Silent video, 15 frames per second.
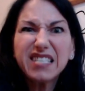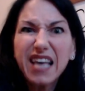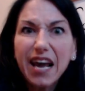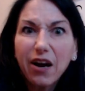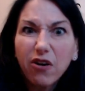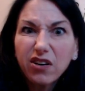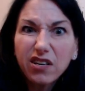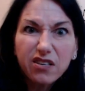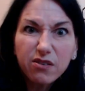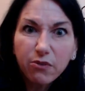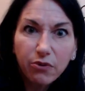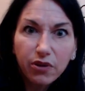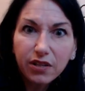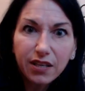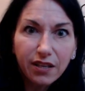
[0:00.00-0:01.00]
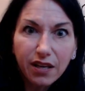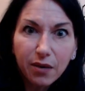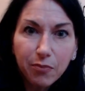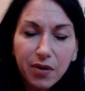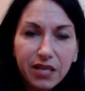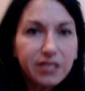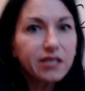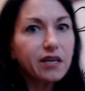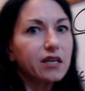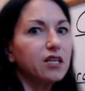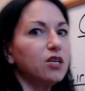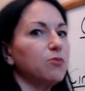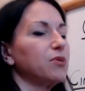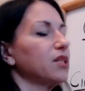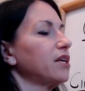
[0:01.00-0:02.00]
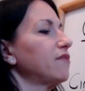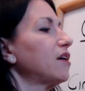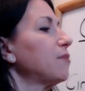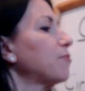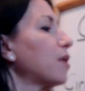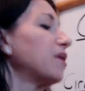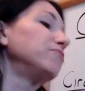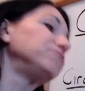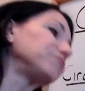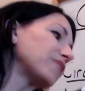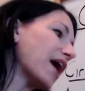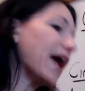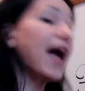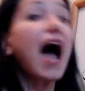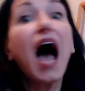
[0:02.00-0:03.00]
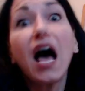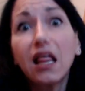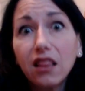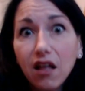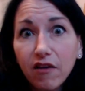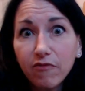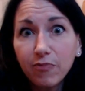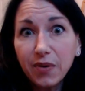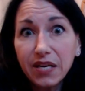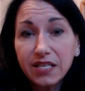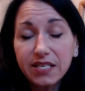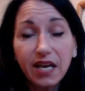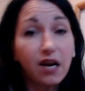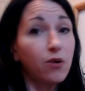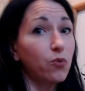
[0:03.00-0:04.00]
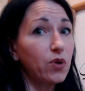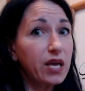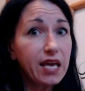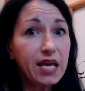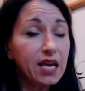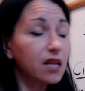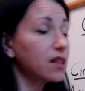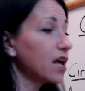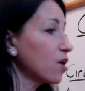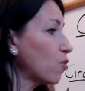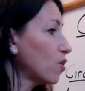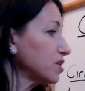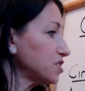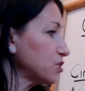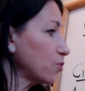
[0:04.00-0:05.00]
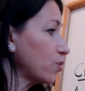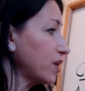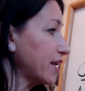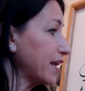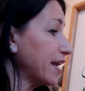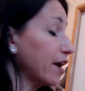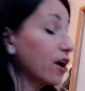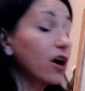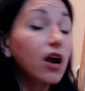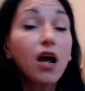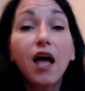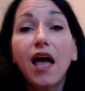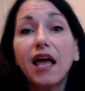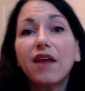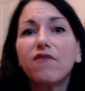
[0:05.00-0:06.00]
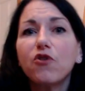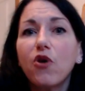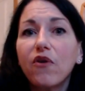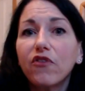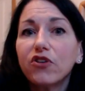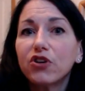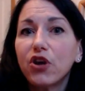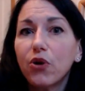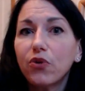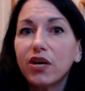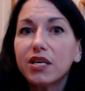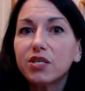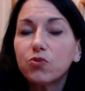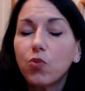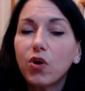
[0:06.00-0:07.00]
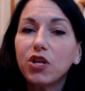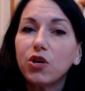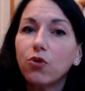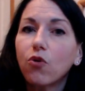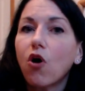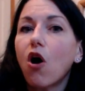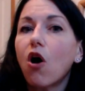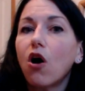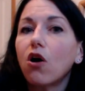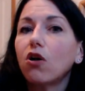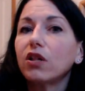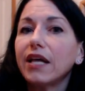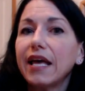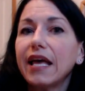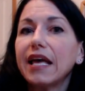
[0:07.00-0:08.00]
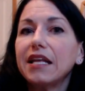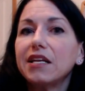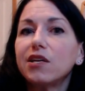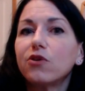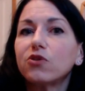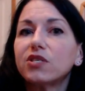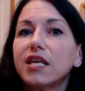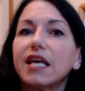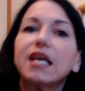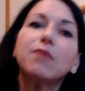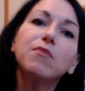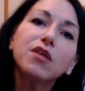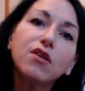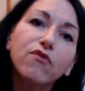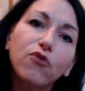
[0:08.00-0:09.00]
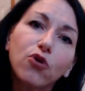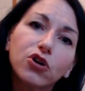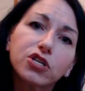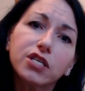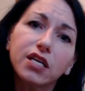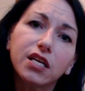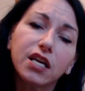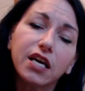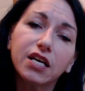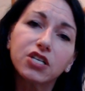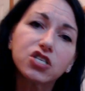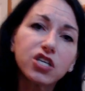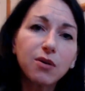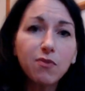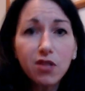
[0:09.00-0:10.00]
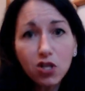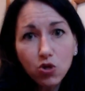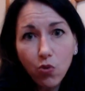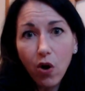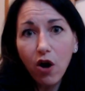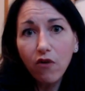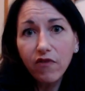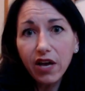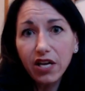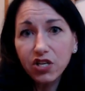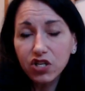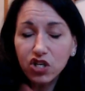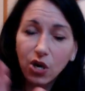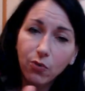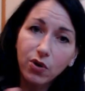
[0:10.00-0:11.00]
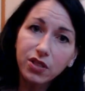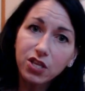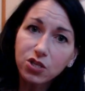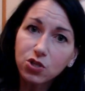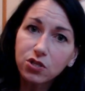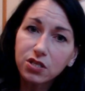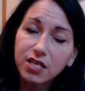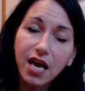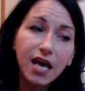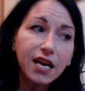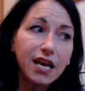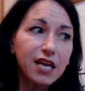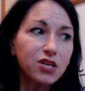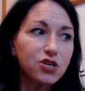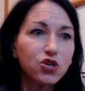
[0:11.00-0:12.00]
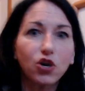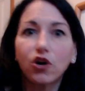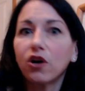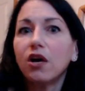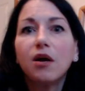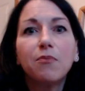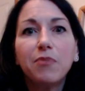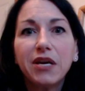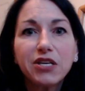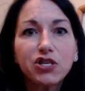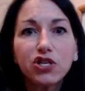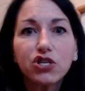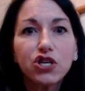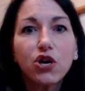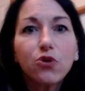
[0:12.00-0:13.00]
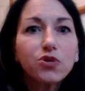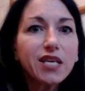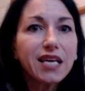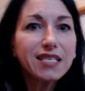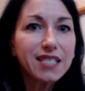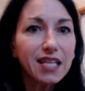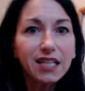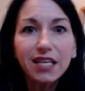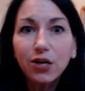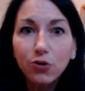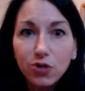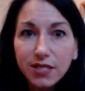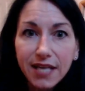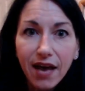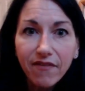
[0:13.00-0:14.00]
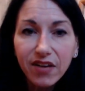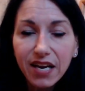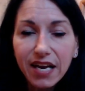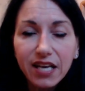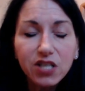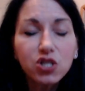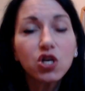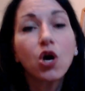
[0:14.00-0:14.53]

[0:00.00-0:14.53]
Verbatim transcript: Hara doesn't really like pizza. Can you believe it? But hey, I love pizza. We eat it like once a week here. And if you ever notice when you call in, you'll say, give me the 14 inch, give me the 12 inch, I want the 10 inch, or Pizza Joe's has the little 7 inch.